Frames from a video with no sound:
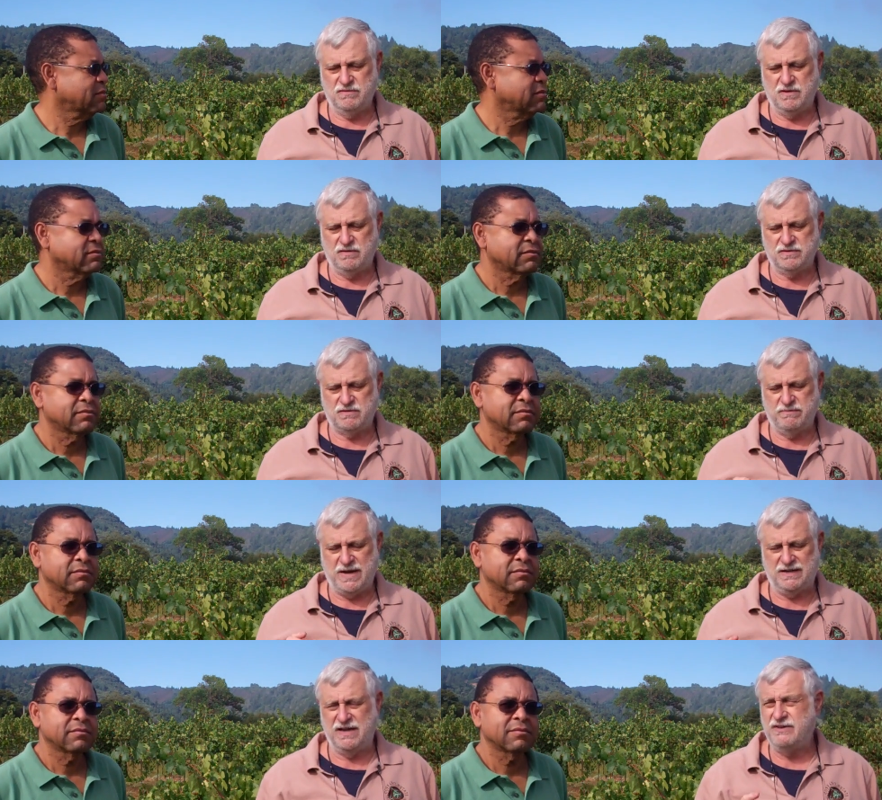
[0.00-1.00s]
Speaker 1: those are
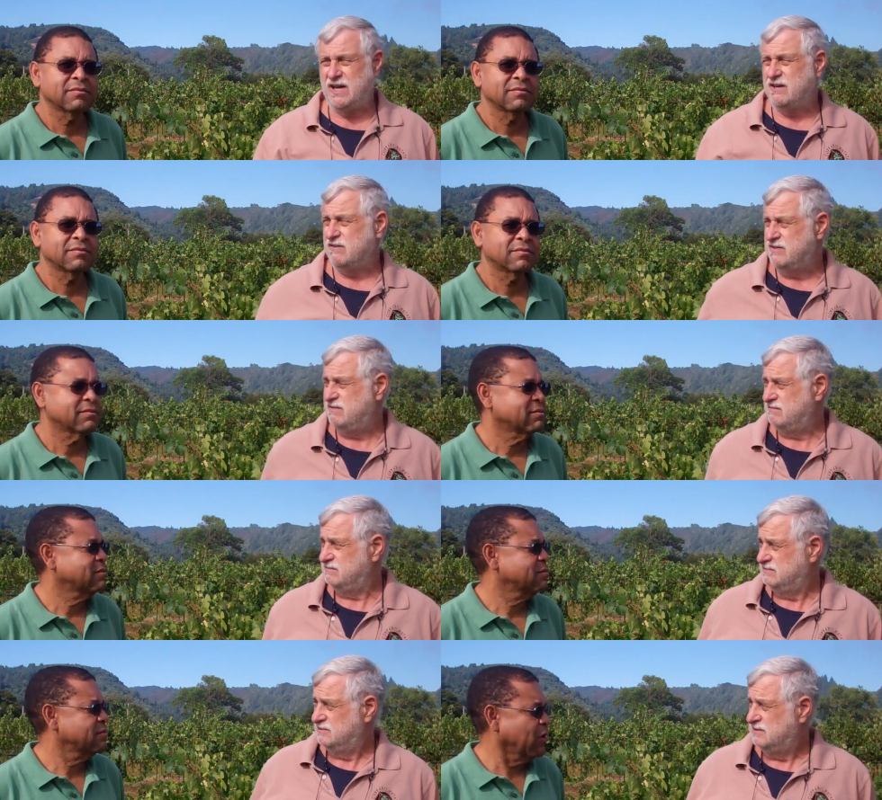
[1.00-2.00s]
about 11 acres.
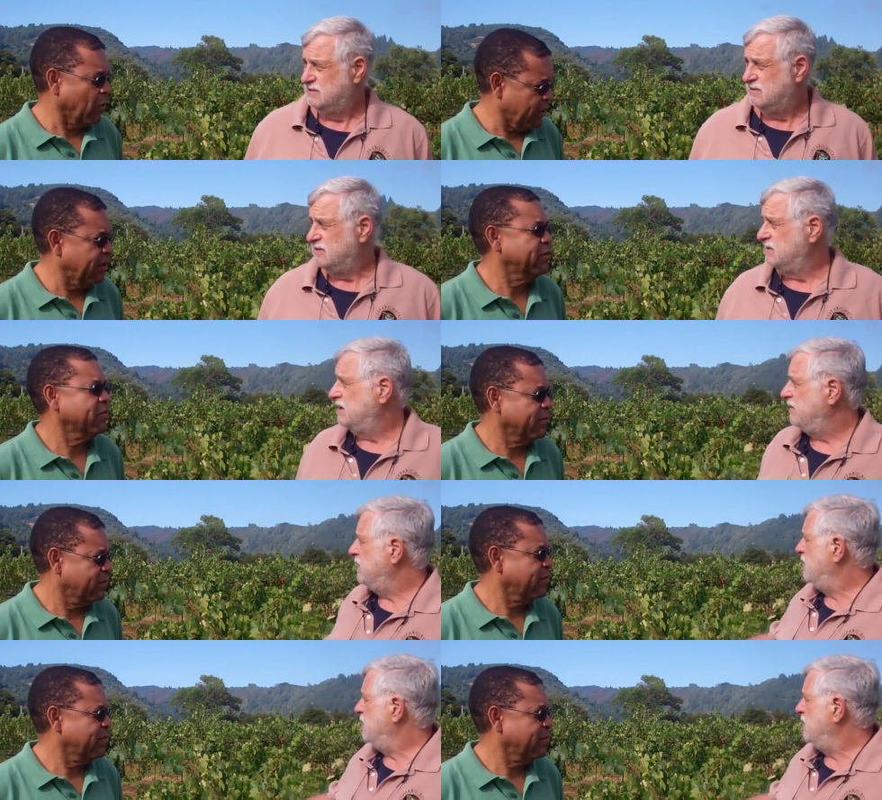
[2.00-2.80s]
Okay. And